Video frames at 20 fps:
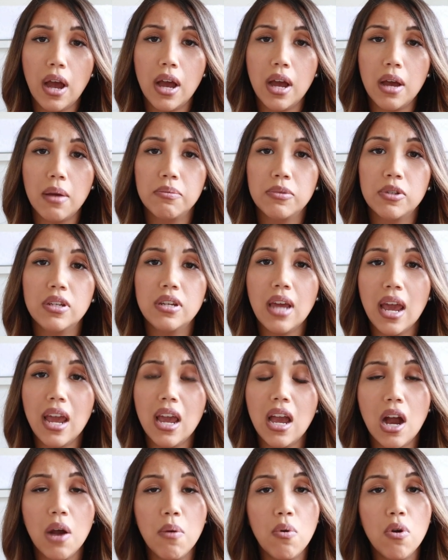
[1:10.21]
Um,
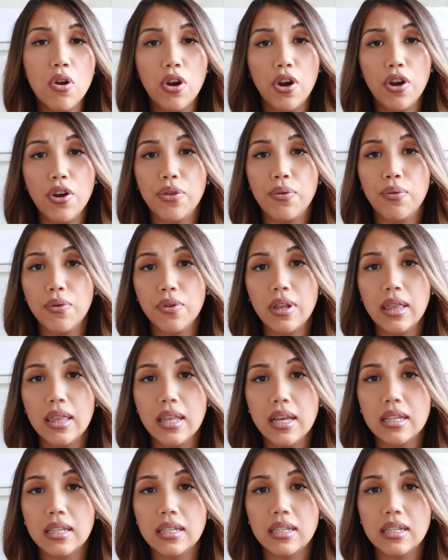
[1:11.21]
today I will go through the
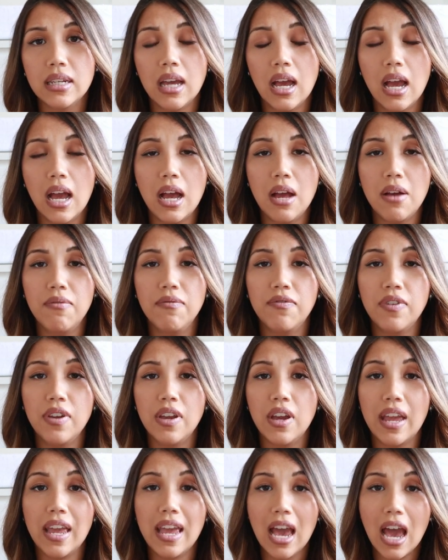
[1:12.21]
list um,
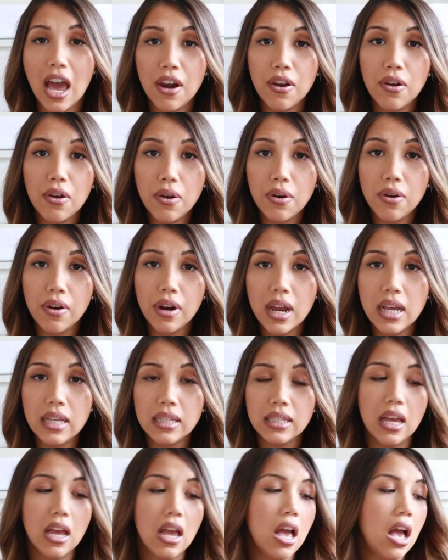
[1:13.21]
via
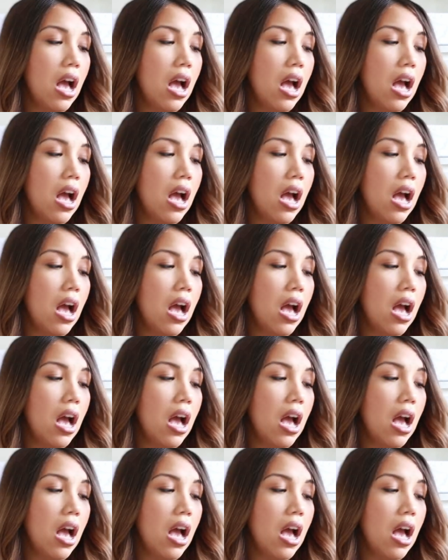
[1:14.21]
categories.